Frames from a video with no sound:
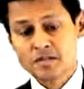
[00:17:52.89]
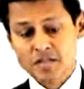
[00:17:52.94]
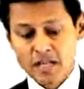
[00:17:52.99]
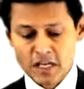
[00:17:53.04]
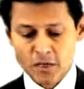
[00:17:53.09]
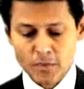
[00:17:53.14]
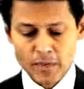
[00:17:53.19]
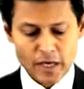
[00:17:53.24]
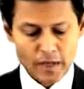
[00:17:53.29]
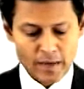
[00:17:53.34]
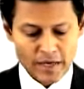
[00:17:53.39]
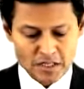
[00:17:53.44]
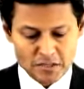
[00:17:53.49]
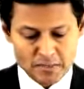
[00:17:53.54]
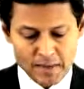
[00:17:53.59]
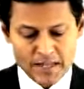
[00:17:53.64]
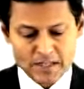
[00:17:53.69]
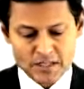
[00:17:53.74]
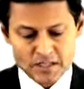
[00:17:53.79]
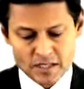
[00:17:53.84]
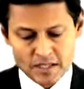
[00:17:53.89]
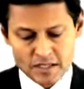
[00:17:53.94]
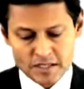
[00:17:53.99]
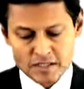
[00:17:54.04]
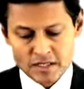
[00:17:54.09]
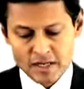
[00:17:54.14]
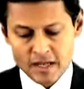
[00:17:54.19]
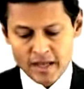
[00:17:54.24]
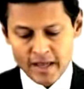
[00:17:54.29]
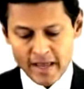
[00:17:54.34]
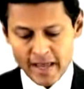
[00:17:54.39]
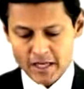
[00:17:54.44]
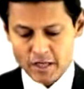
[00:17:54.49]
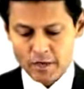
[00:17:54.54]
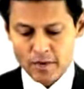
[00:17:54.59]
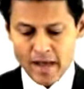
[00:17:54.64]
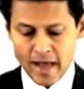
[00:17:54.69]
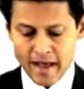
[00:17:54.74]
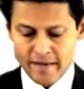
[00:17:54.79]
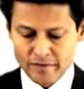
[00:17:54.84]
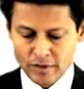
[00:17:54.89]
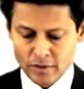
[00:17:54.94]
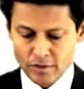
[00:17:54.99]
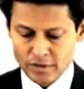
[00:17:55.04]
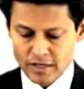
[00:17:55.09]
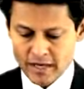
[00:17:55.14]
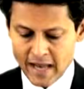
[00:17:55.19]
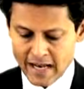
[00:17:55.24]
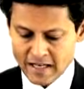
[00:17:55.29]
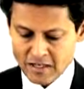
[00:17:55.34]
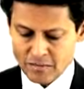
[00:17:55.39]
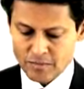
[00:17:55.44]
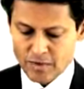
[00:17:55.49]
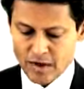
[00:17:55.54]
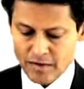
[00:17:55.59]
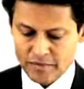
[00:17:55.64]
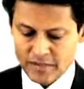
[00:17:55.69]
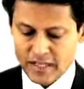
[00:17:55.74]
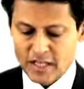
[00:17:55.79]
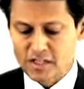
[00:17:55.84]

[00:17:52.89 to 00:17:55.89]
Take away your expenses, and you have your net profit.